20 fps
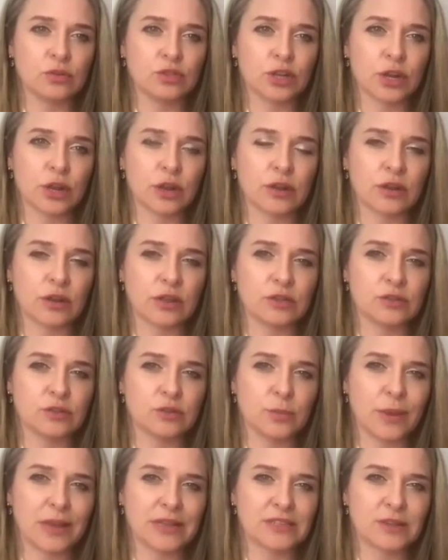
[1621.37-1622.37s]
journey
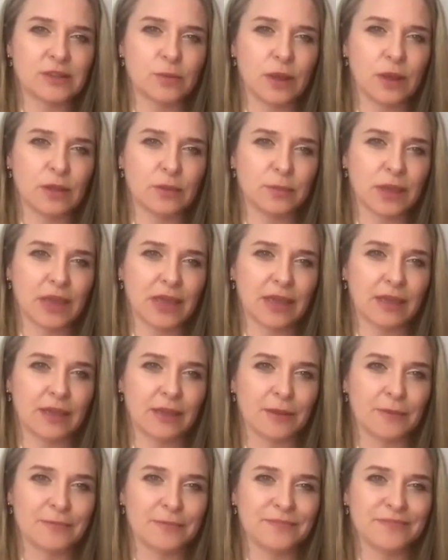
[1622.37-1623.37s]
to better well-being.
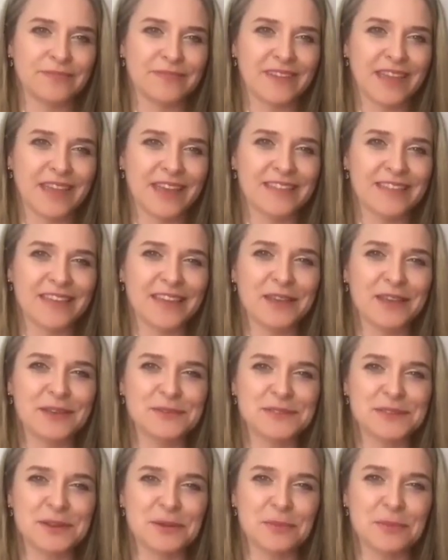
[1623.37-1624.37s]
Thank you
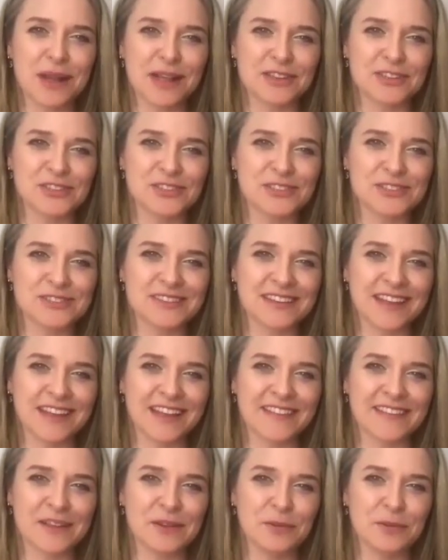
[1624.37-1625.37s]
so much,
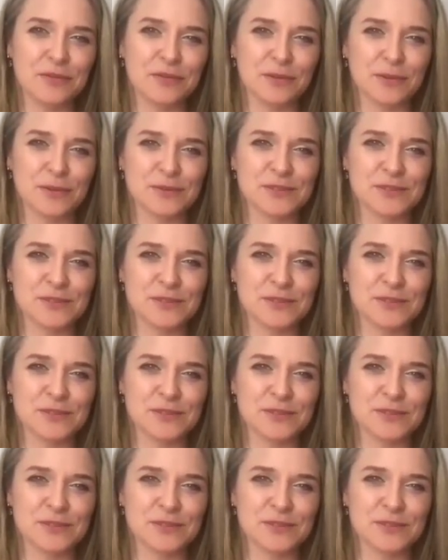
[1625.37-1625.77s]
and I look forward to